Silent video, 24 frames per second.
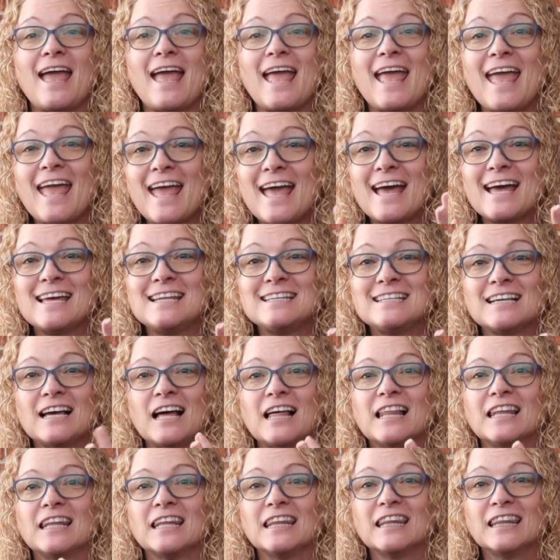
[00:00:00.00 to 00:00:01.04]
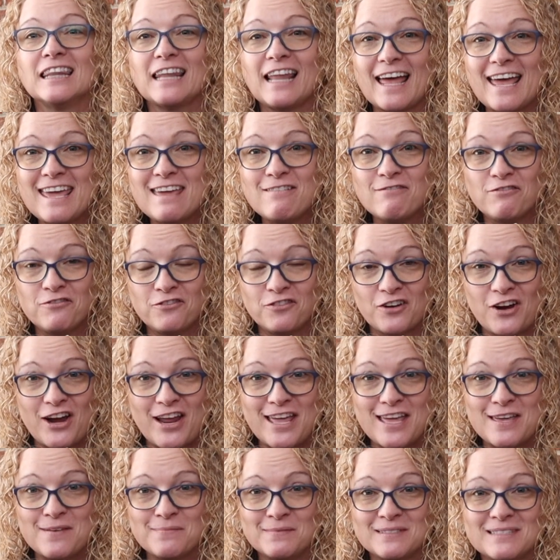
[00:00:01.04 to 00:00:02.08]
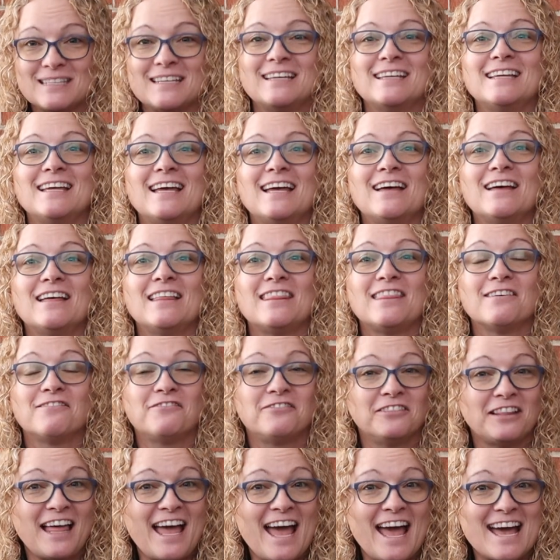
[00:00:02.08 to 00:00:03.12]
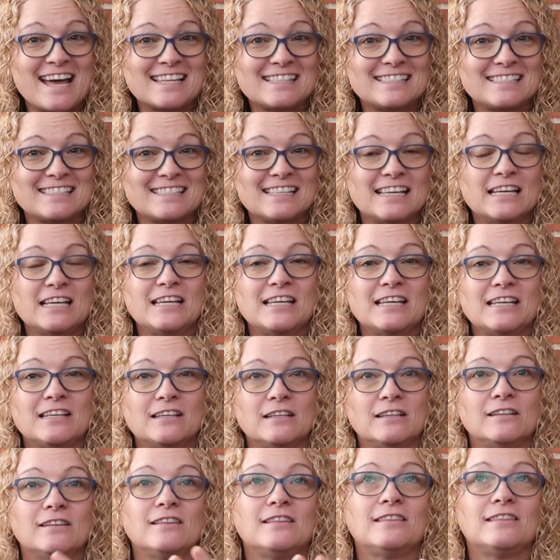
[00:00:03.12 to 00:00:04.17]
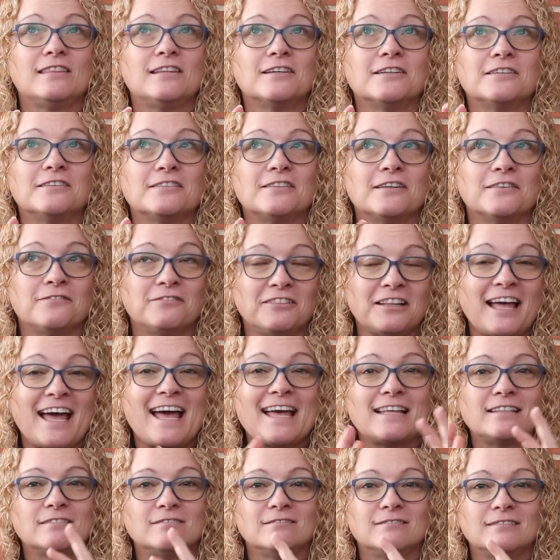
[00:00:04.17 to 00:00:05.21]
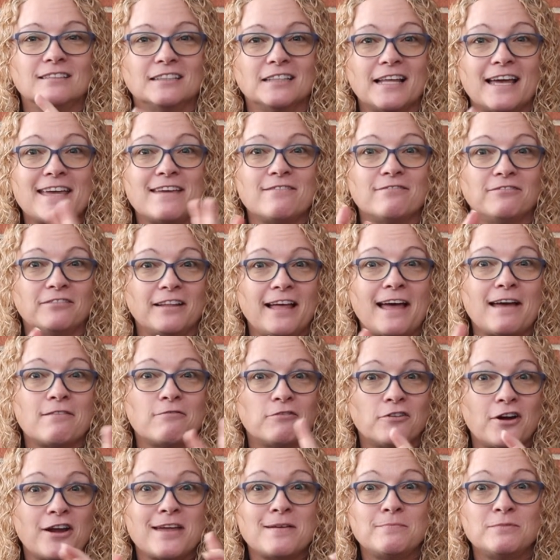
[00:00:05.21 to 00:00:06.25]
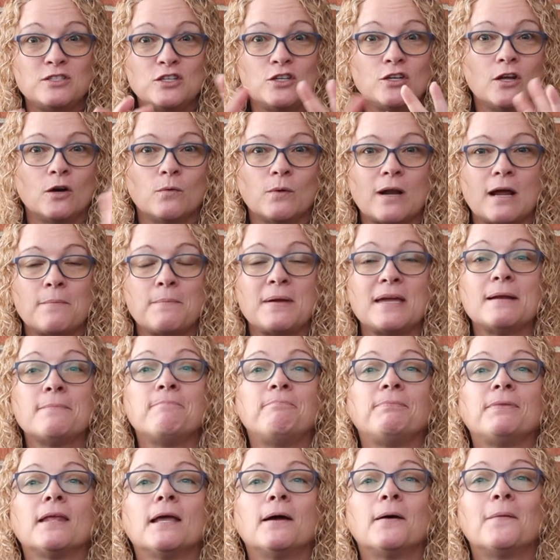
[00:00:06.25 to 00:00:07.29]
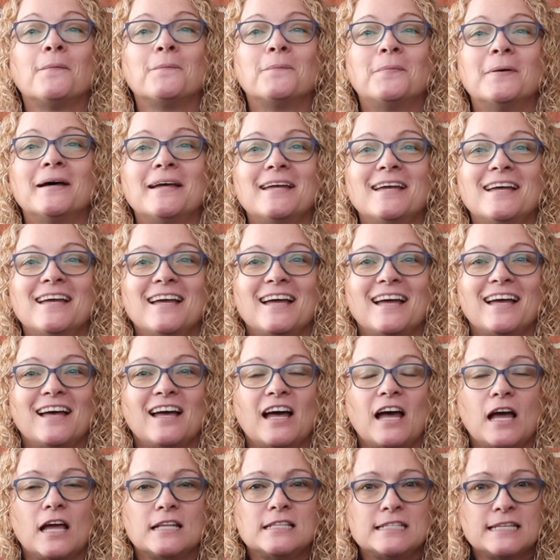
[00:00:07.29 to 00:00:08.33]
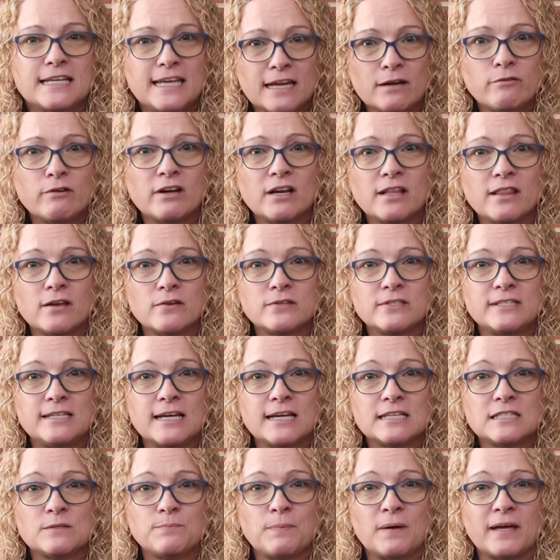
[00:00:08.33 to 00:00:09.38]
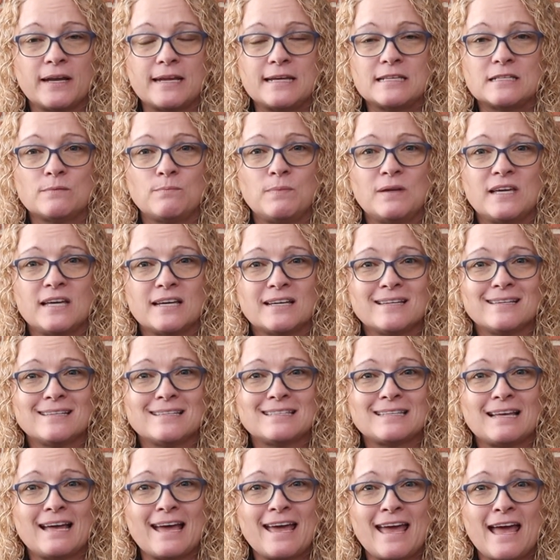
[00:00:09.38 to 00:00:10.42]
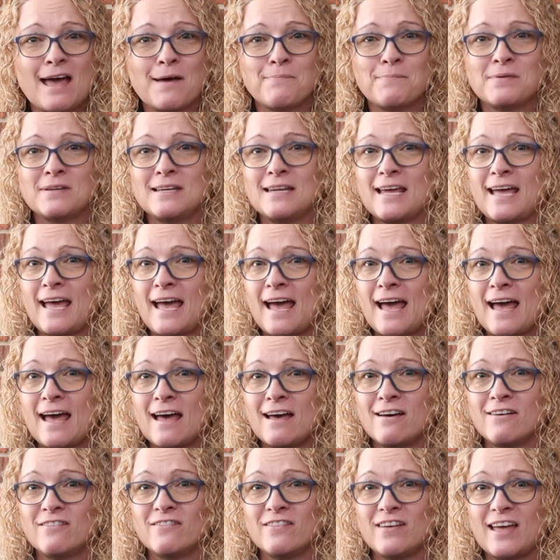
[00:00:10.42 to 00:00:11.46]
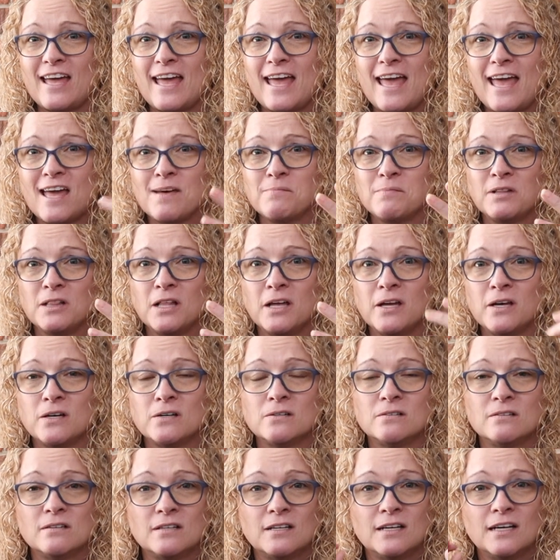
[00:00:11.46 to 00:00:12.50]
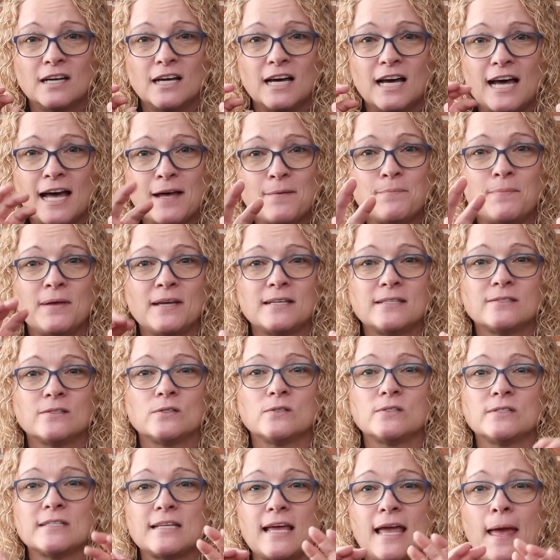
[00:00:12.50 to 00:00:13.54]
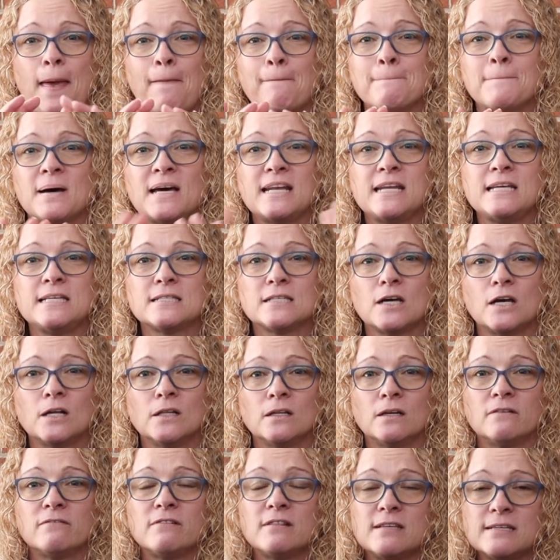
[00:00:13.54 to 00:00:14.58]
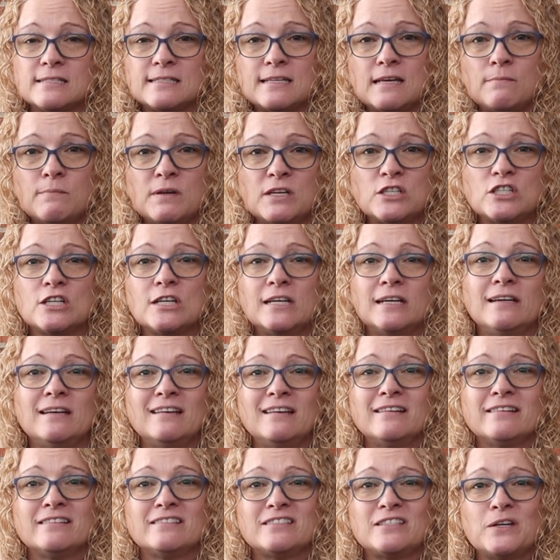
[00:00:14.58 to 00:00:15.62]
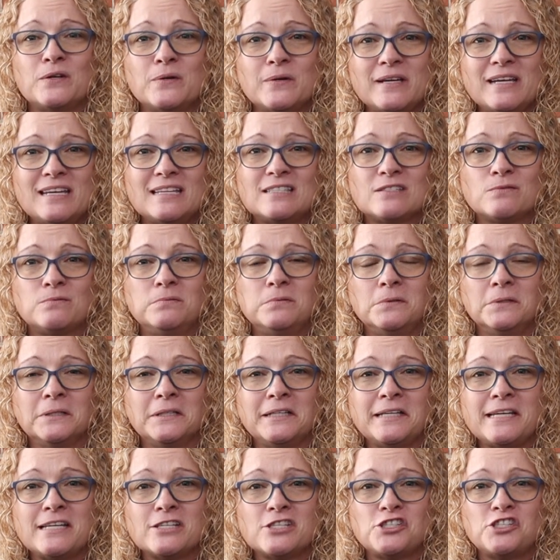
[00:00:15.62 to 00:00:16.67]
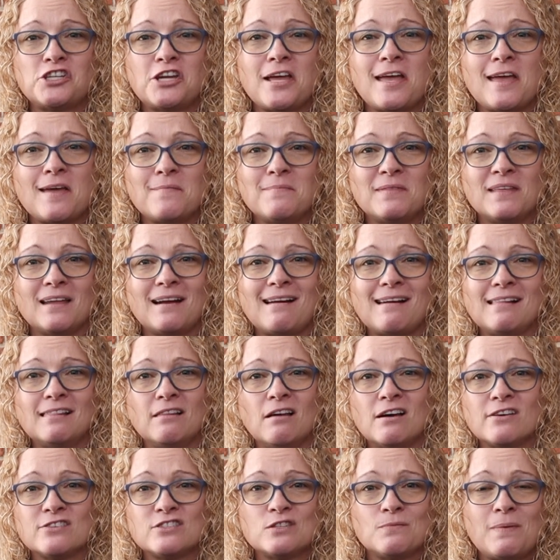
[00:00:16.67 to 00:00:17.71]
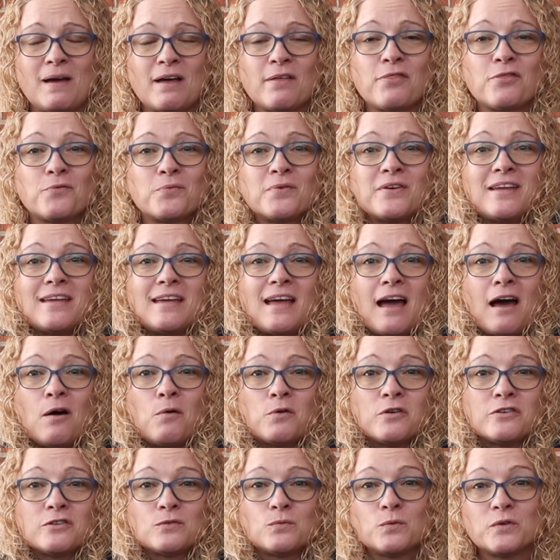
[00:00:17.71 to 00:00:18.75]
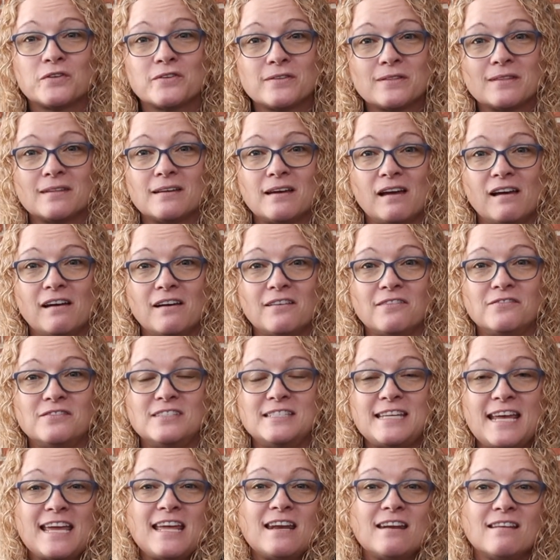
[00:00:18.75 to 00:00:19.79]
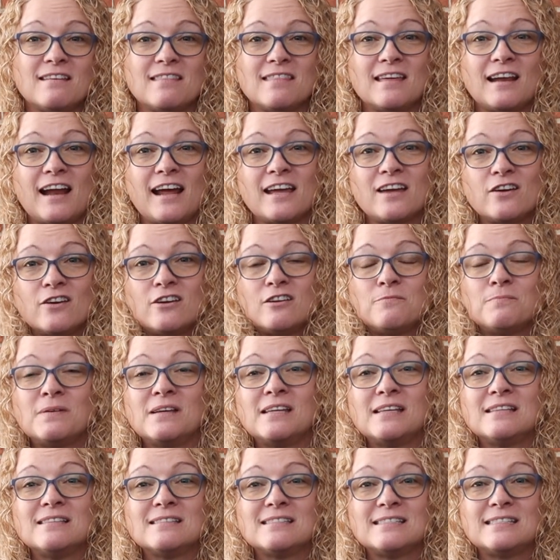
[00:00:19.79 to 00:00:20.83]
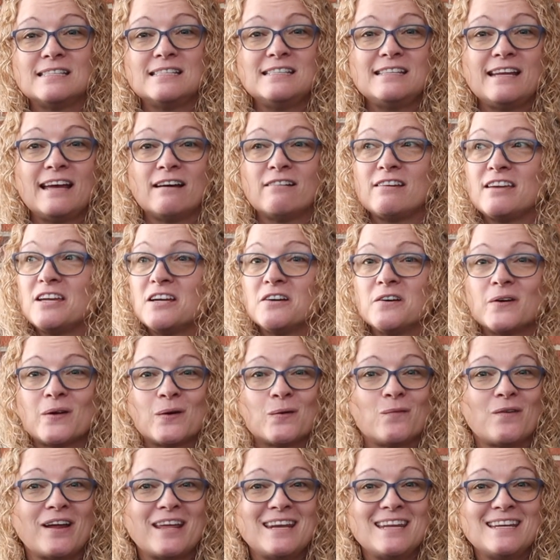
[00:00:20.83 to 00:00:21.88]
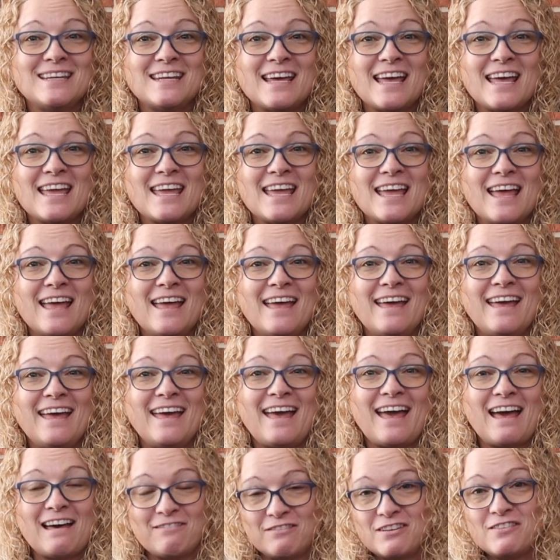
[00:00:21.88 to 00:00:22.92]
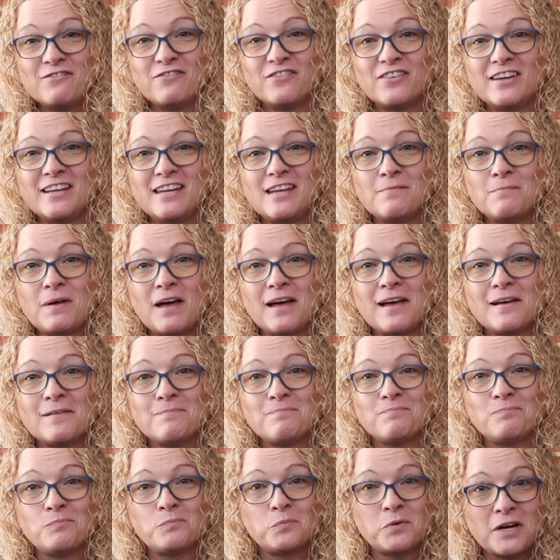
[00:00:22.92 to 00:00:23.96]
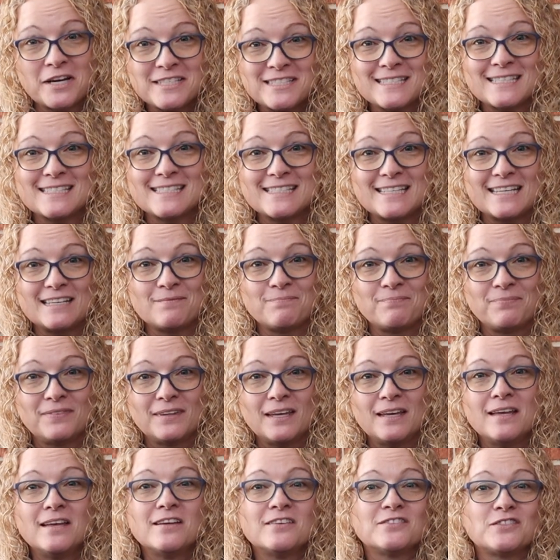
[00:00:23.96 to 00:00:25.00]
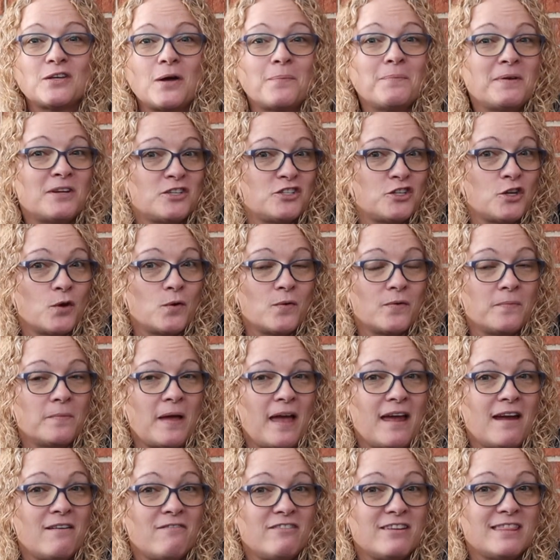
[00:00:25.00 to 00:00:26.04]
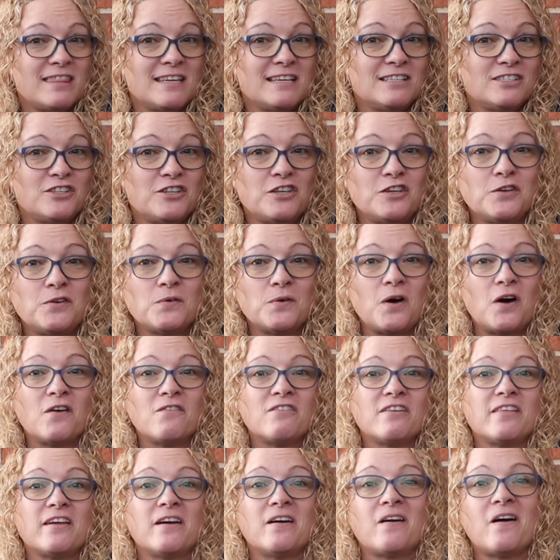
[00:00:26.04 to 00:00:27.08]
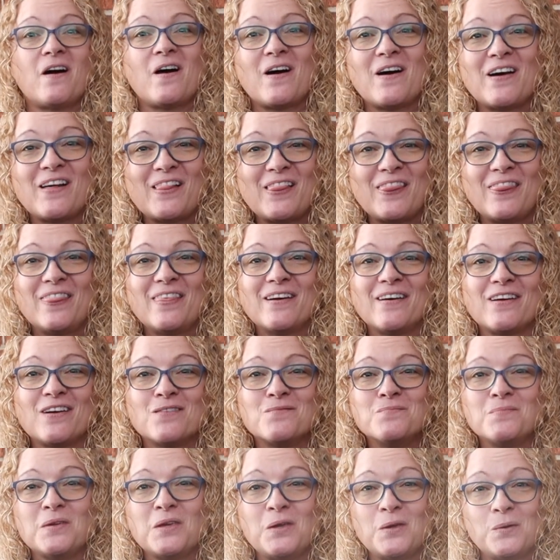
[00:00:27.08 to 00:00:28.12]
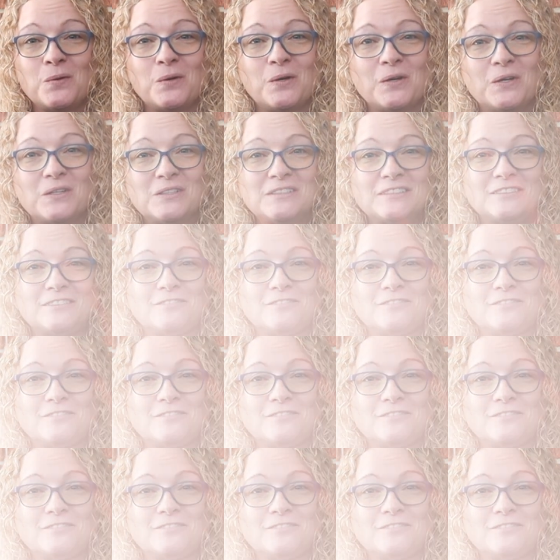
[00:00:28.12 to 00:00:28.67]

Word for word: and light frames, the flats, the light flat frames, you know what I mean, but to get rid of those dust bunnies, because I happen to have amp glow, hot pixels, and bunnies all over this image. So it's really a shame that I lost about 3 hours worth of data that I could have been sitting out here on a rainy day having fun processing. So I'm going to show them everything to you over there on the computer.